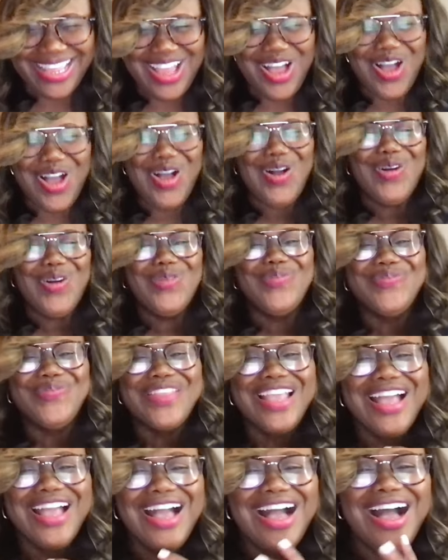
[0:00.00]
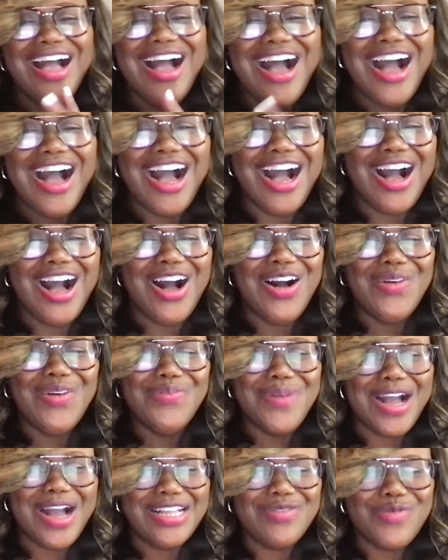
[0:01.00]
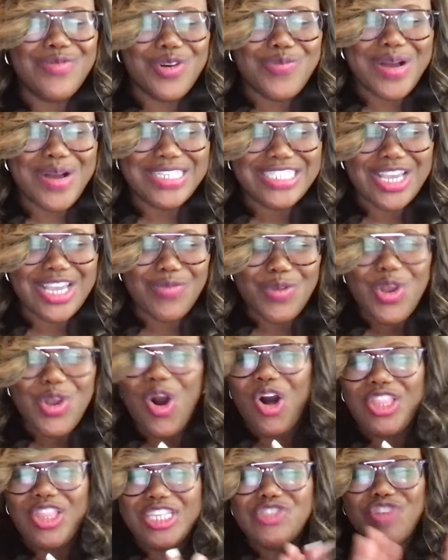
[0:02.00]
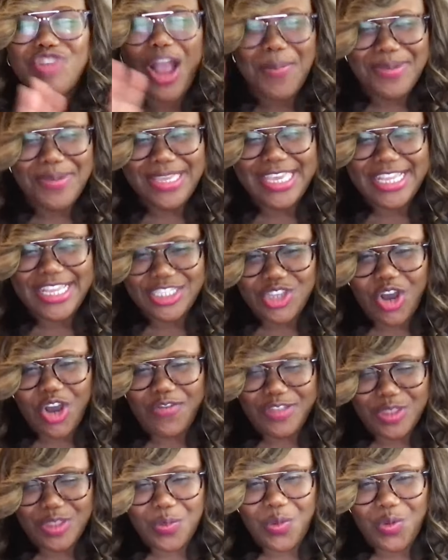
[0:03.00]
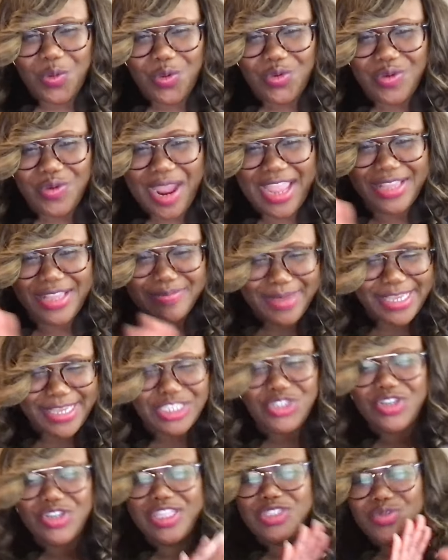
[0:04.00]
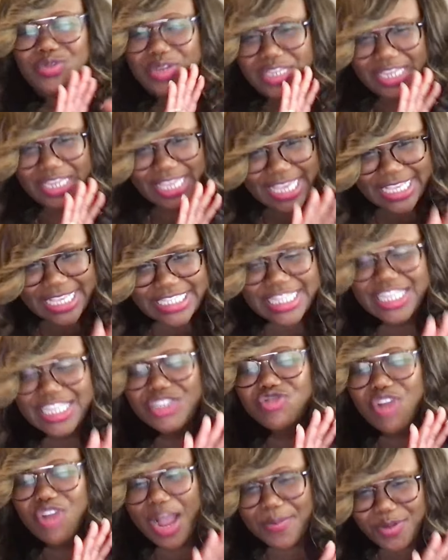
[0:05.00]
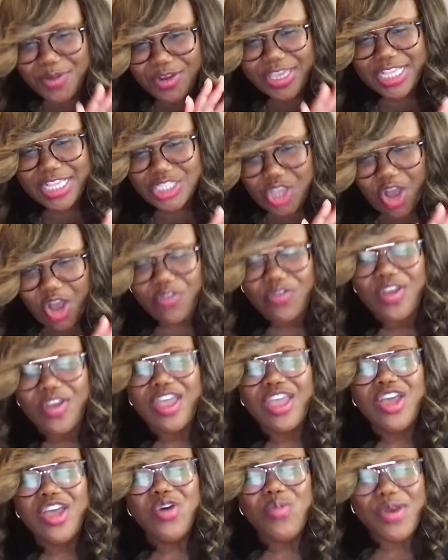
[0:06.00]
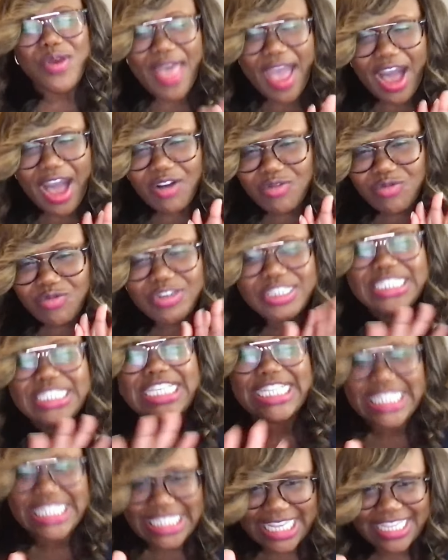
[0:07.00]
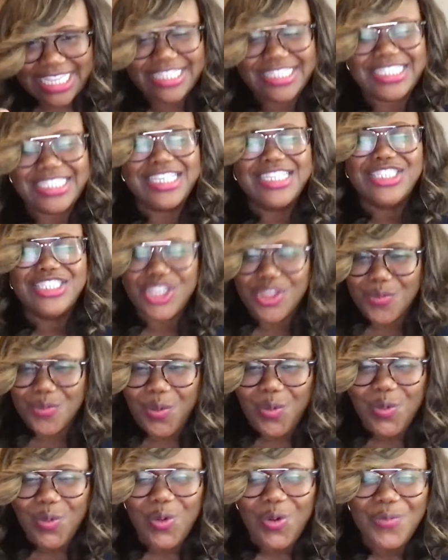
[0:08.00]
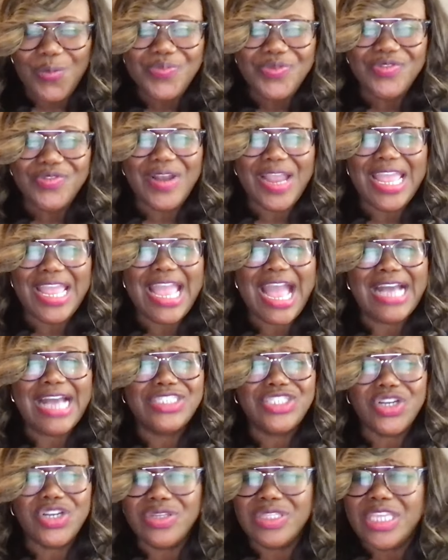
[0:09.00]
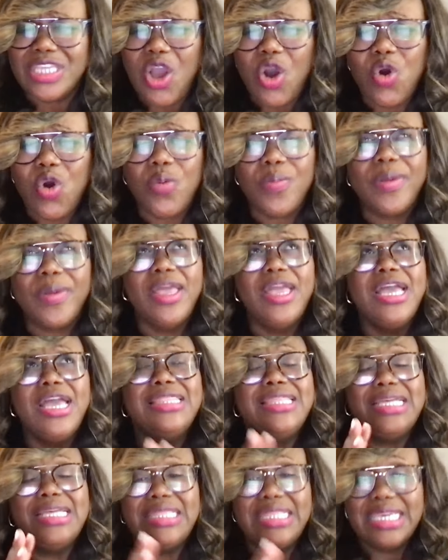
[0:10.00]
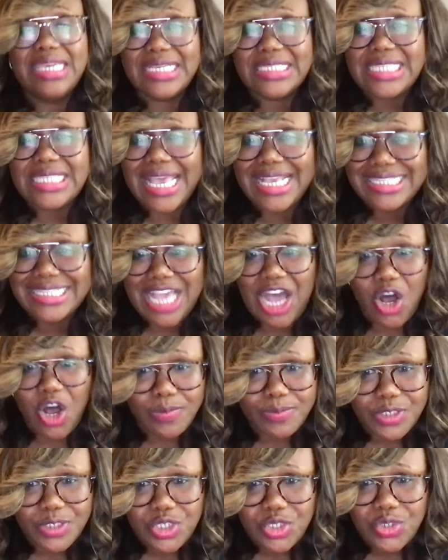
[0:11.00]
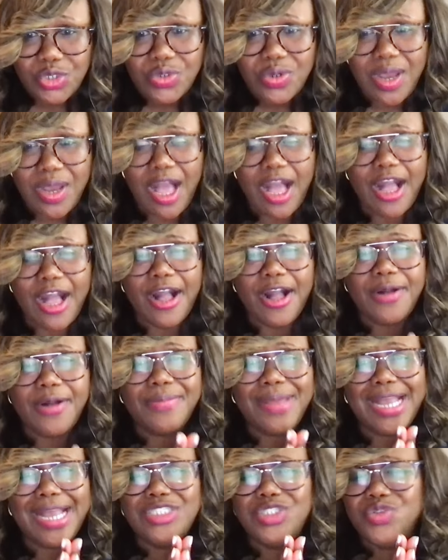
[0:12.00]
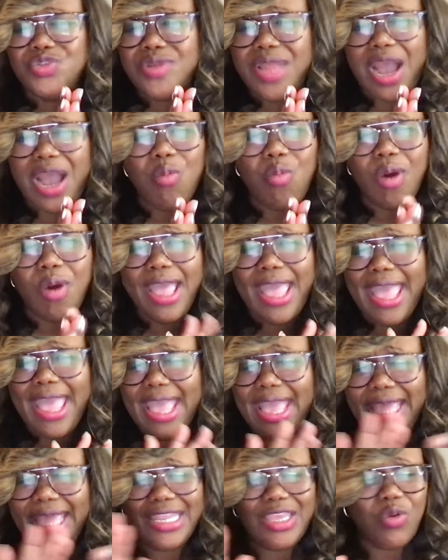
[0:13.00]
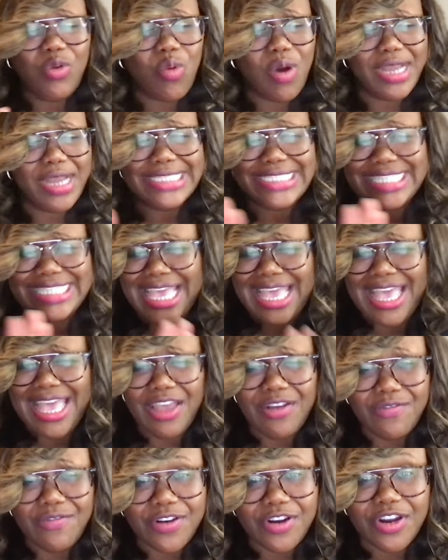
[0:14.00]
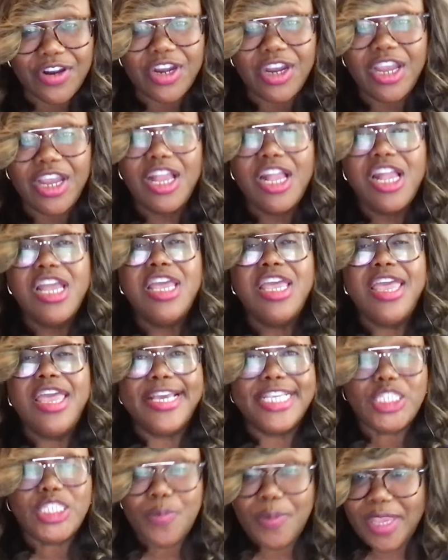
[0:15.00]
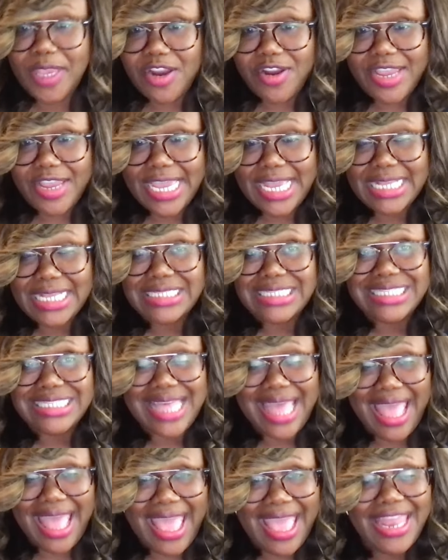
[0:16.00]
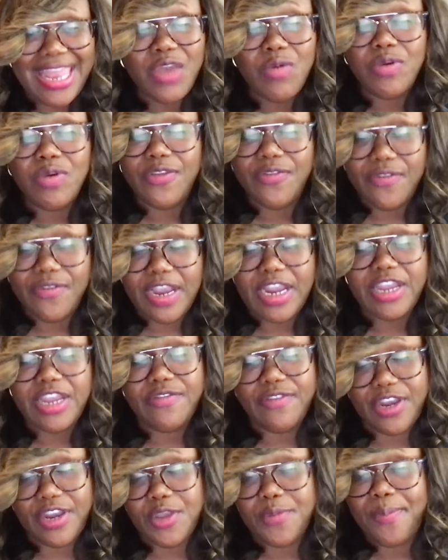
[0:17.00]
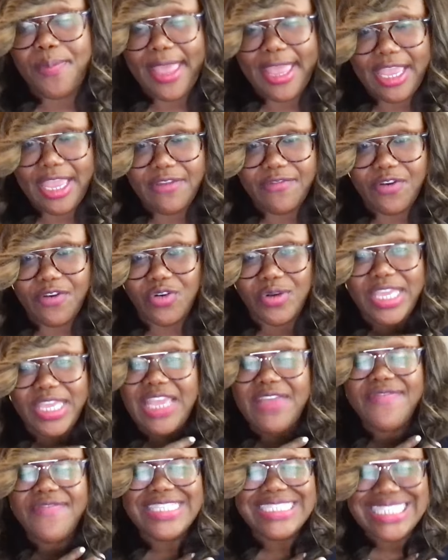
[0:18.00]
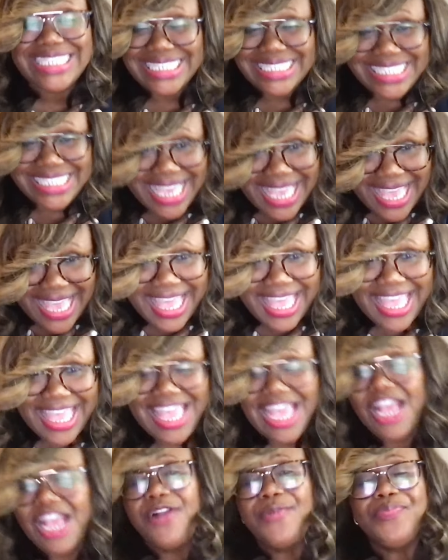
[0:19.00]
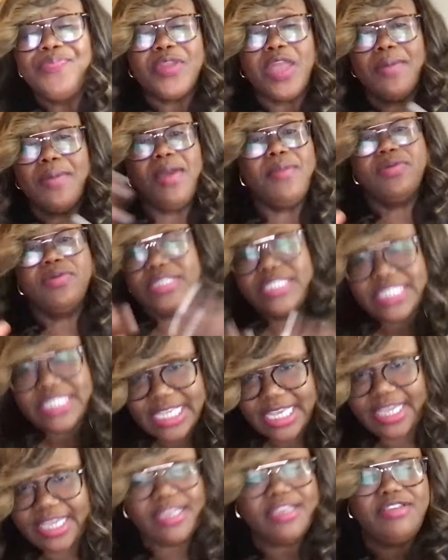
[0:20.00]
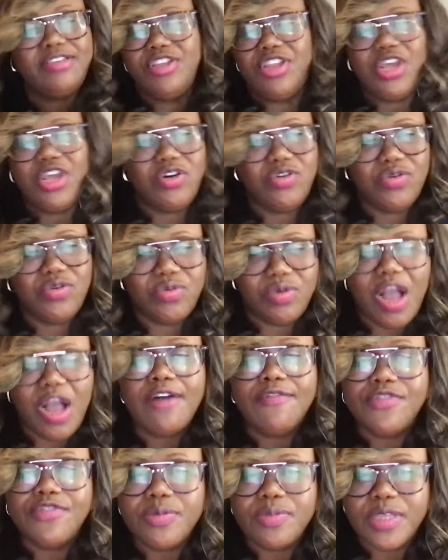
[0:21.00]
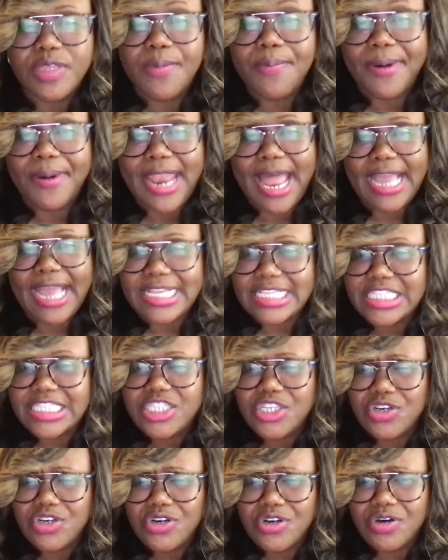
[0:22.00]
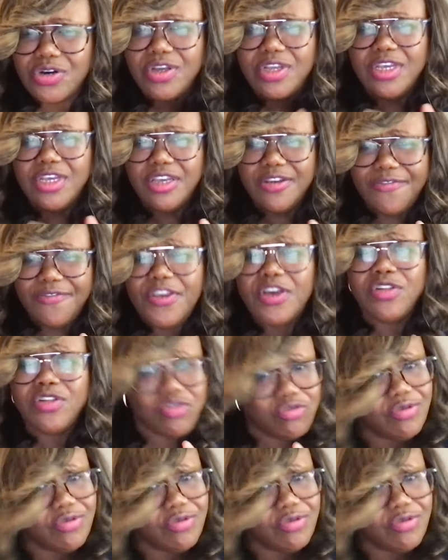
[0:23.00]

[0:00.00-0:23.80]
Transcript: Um, Um, I, with my son, we call it dropping kids off at the pool, right? Making sure that you can easily drop your kids off without resistance to the pool, right? I certainly hope that this has helped you. Um, I do not want anyone to ever experience that. It was very, very painful. Even today, I'm able to sit, you know, comfortably, but I can still feel the